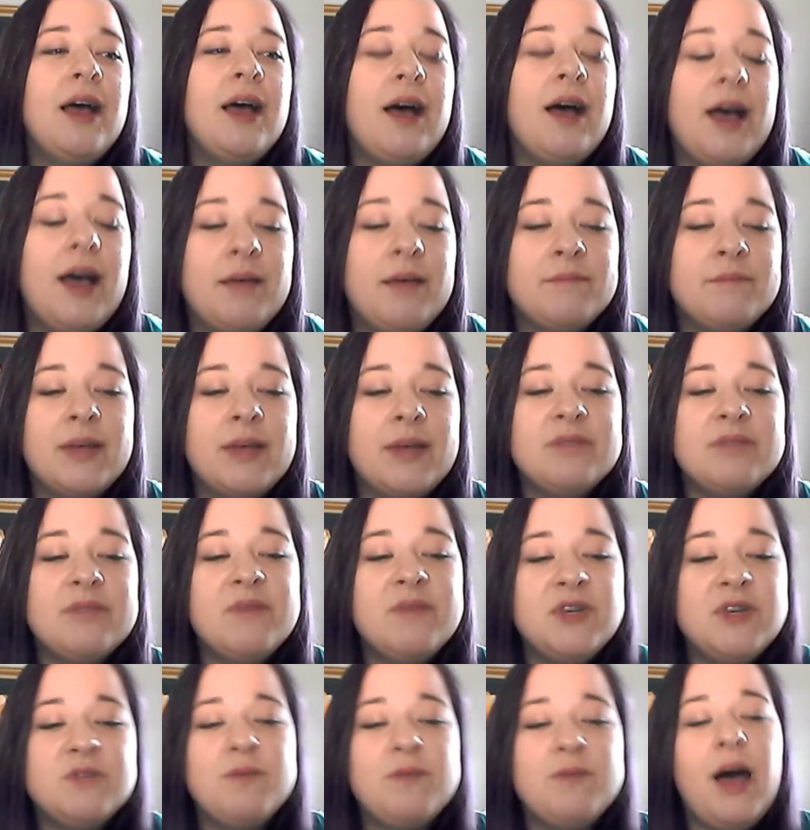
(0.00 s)
As
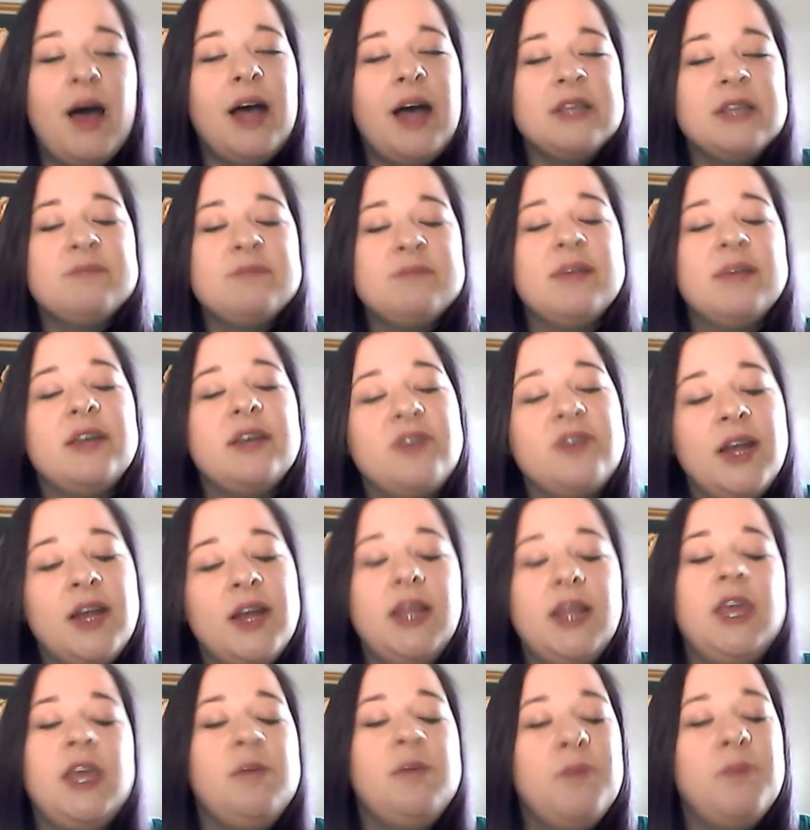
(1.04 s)
much as possible, I try to
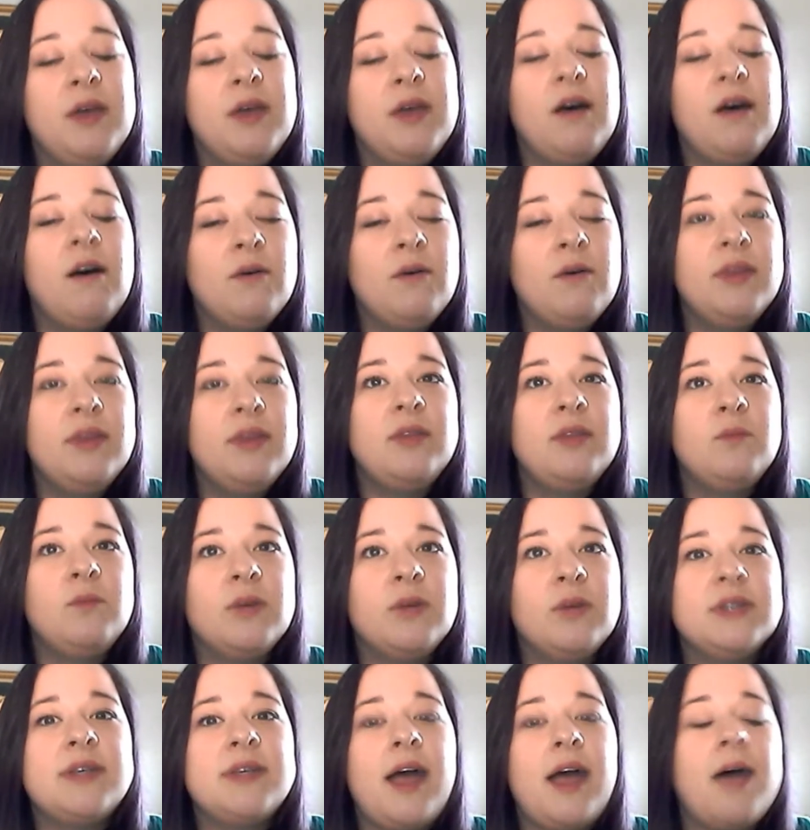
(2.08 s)
keep it all within
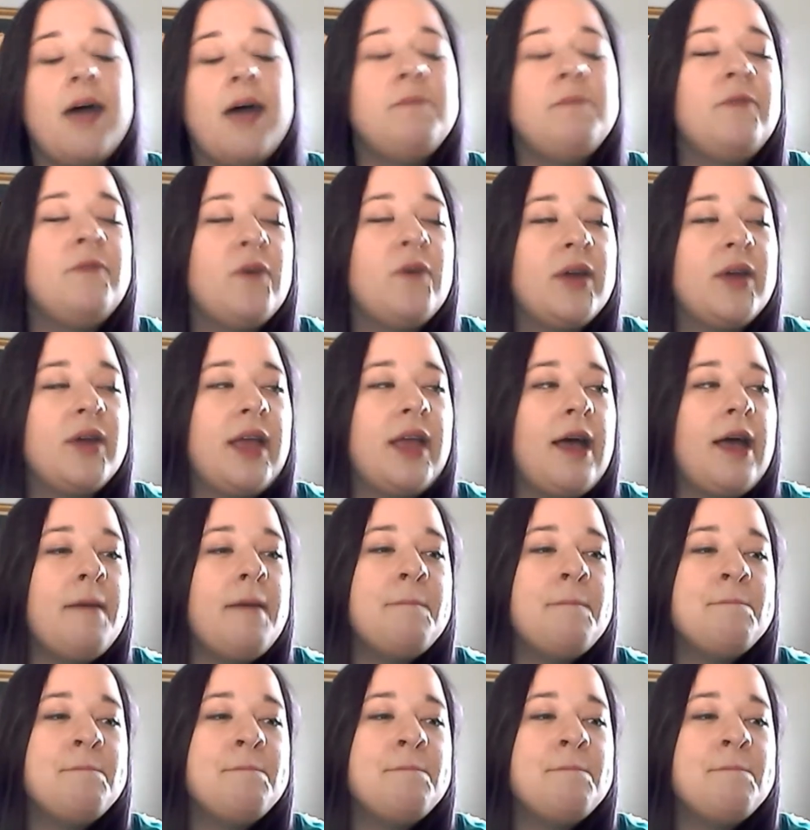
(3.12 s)
one tab for you.